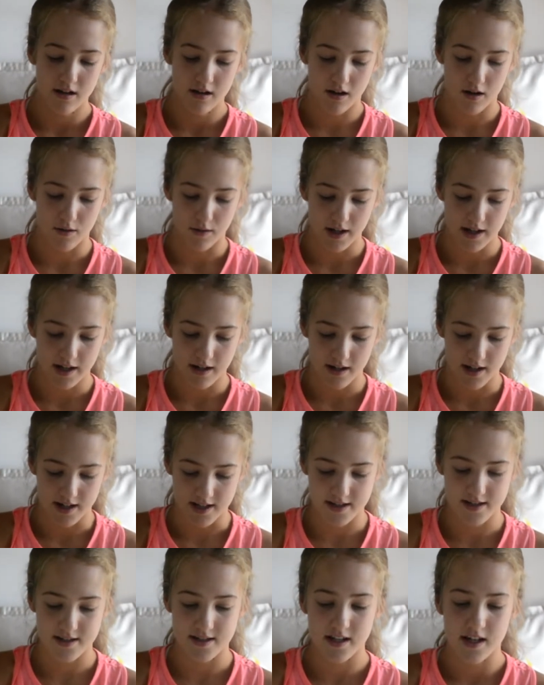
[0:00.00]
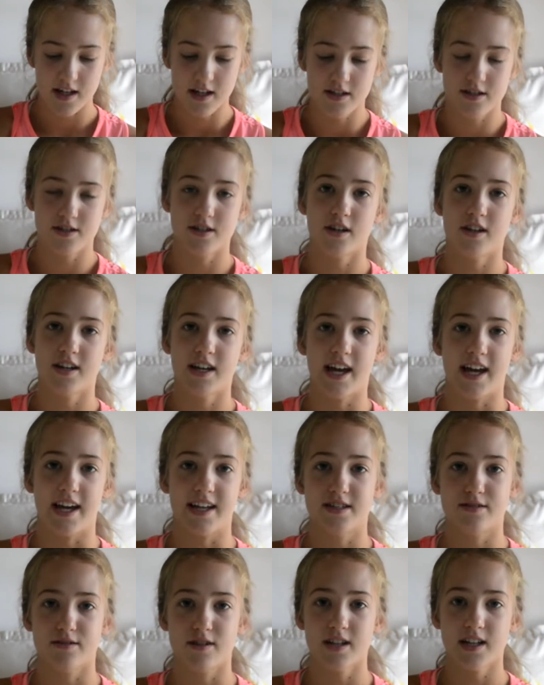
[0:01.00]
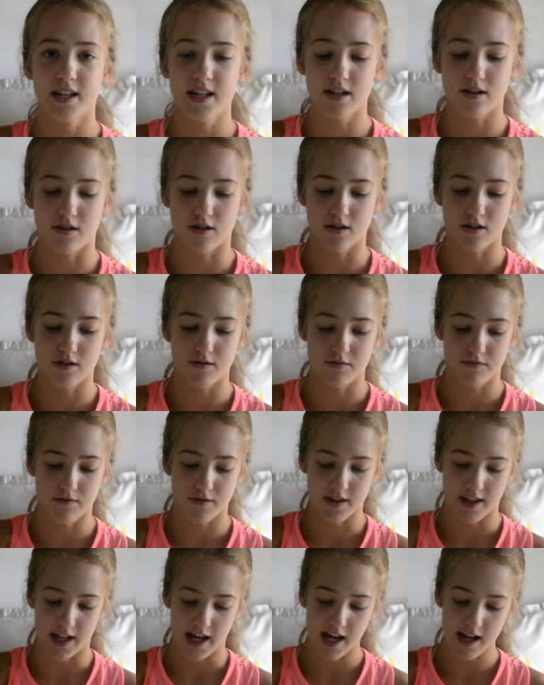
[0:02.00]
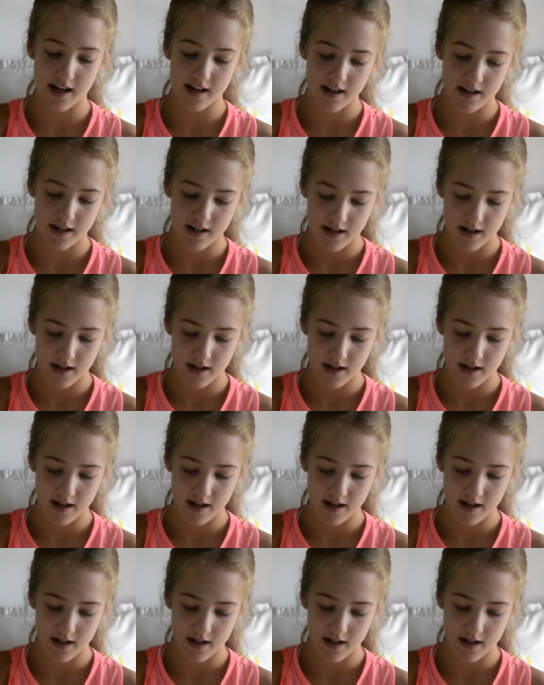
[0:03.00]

Oh wait, here it is. So yeah, it's really good for that.